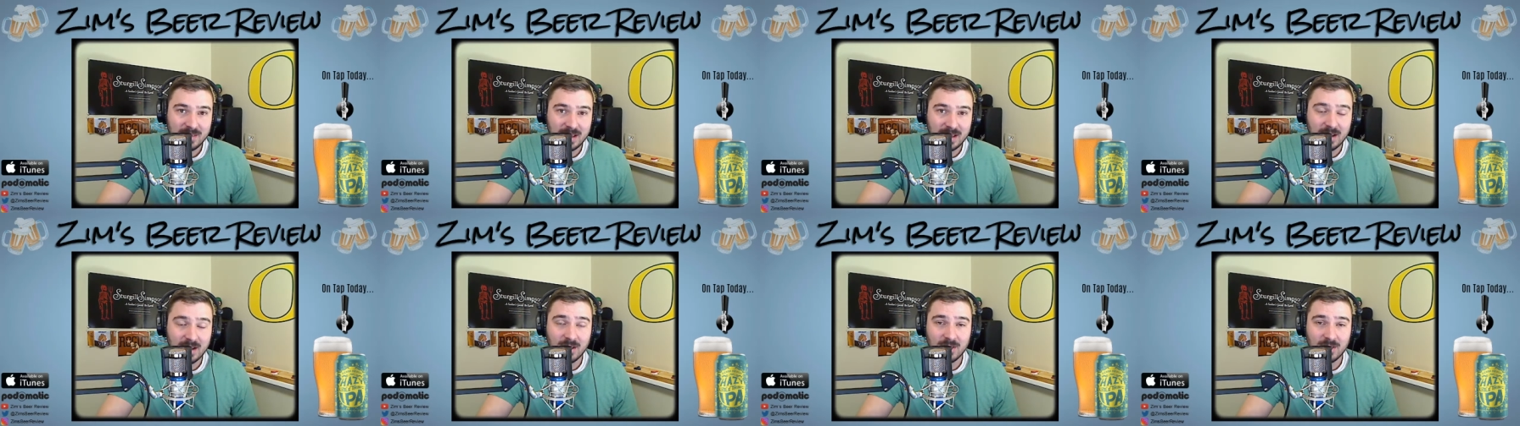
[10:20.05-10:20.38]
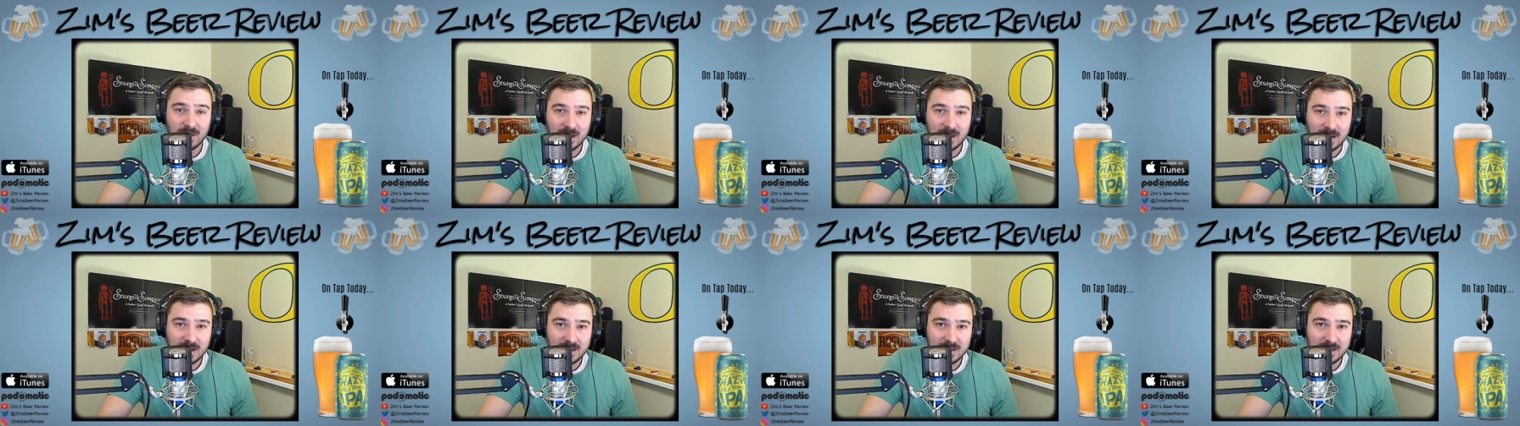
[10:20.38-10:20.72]
they
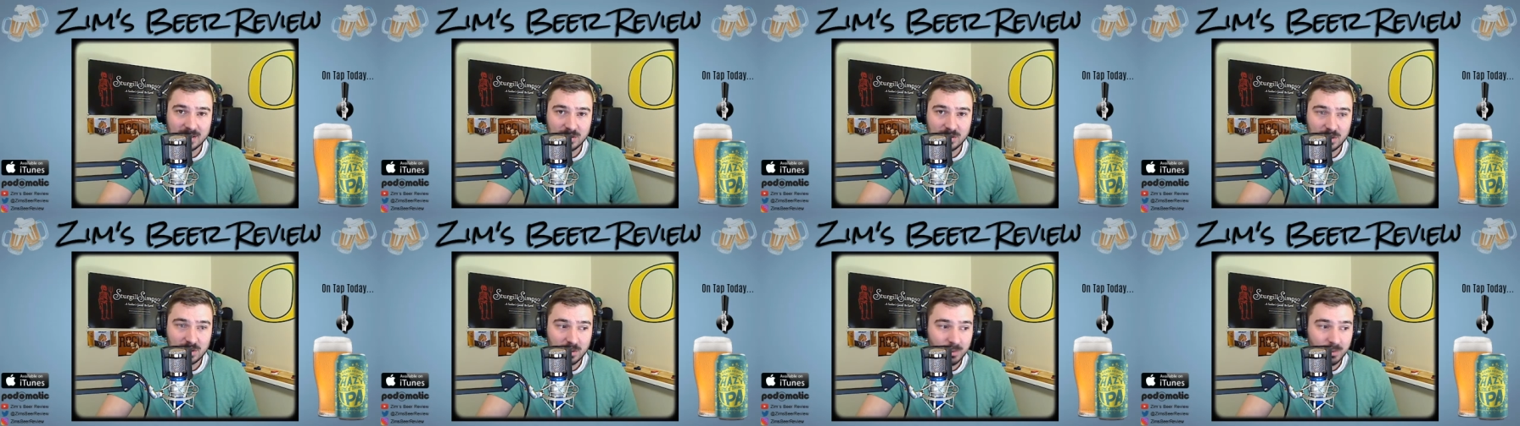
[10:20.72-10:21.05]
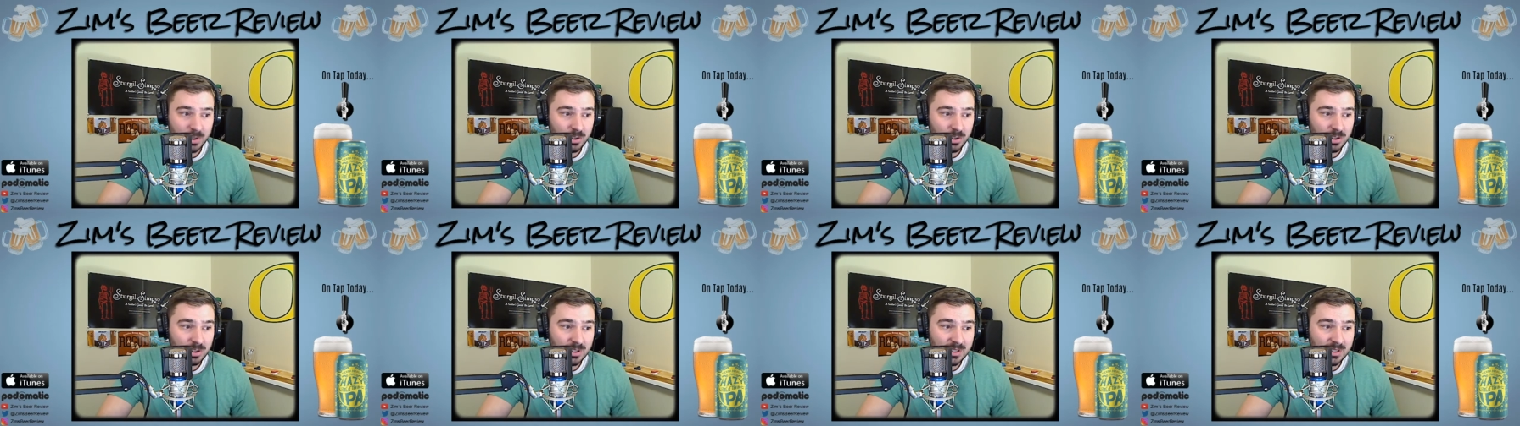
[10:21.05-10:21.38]
already had
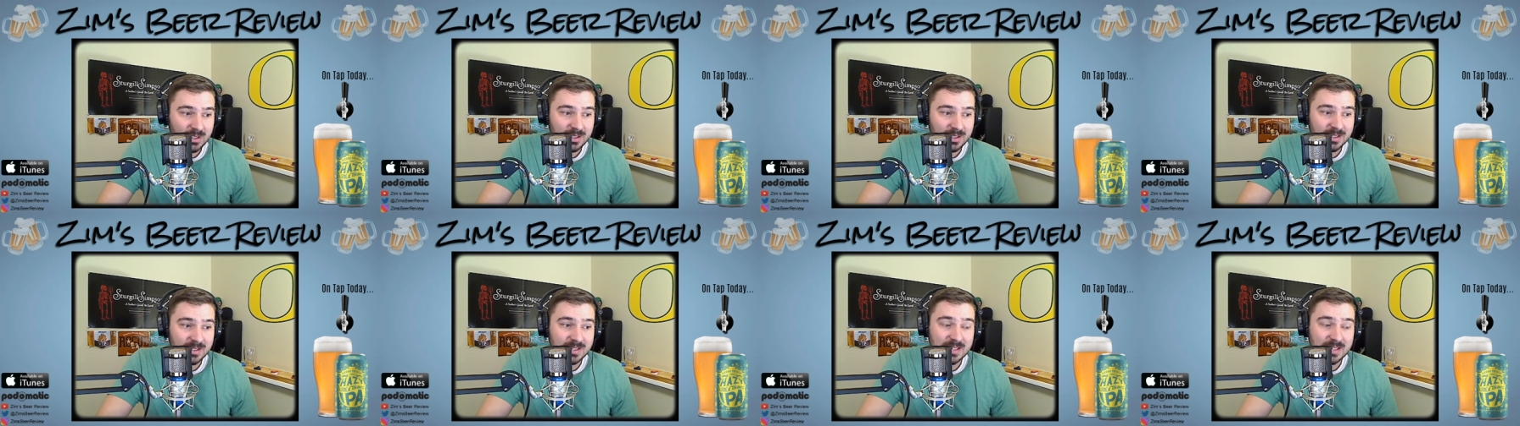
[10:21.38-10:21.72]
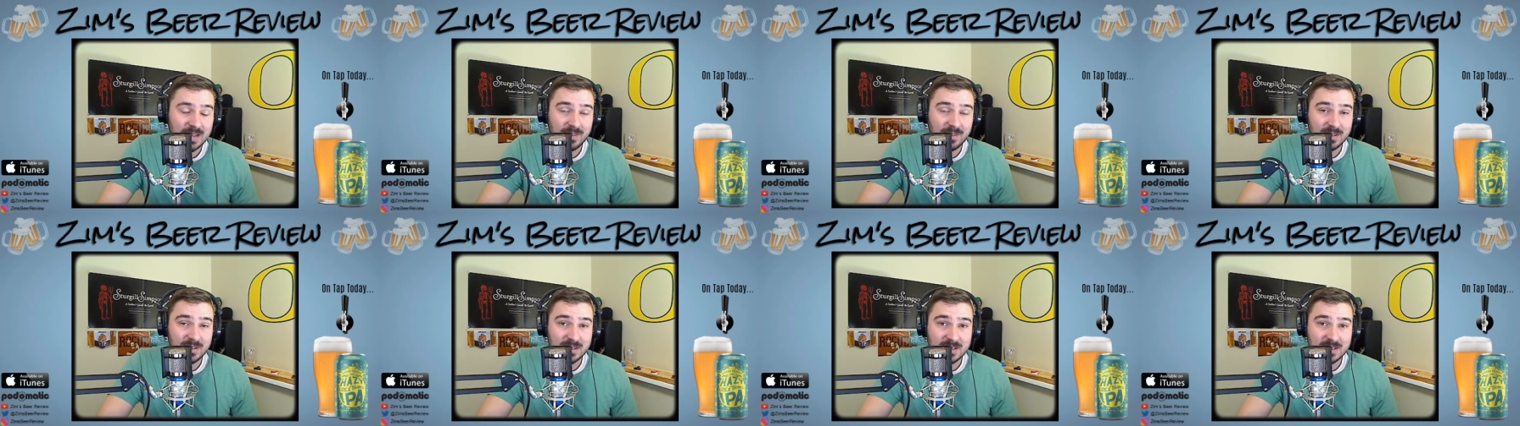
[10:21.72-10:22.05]
distribution into
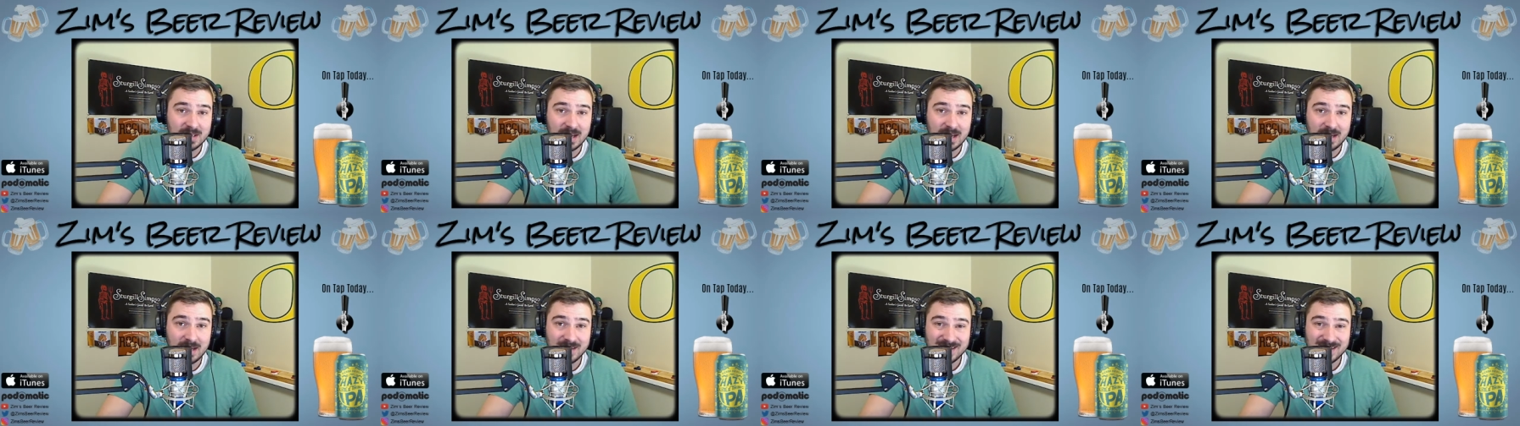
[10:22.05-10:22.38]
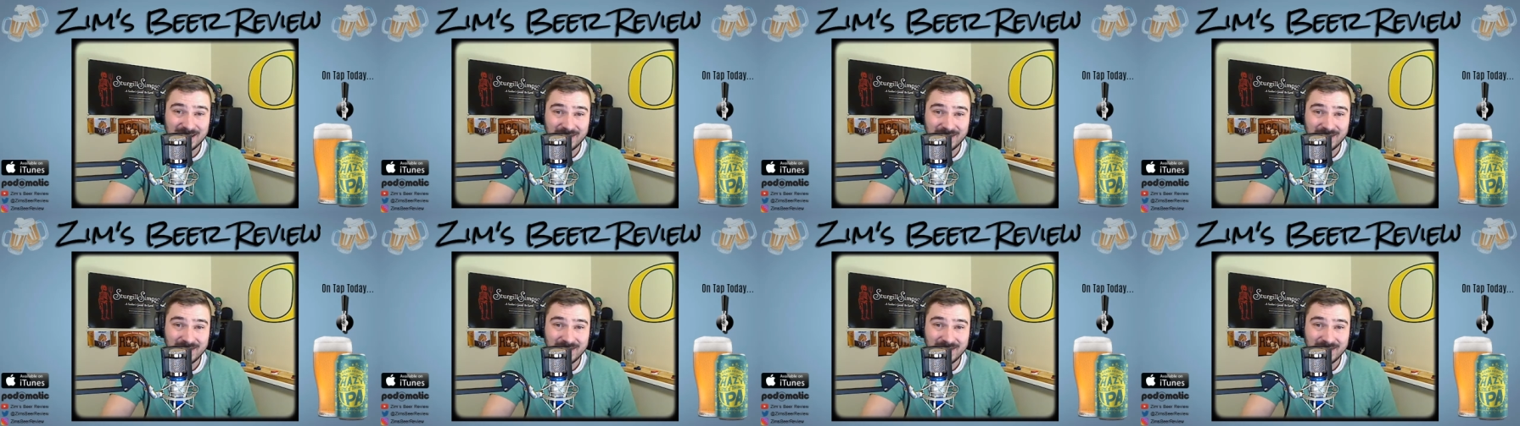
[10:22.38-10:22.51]
7 states,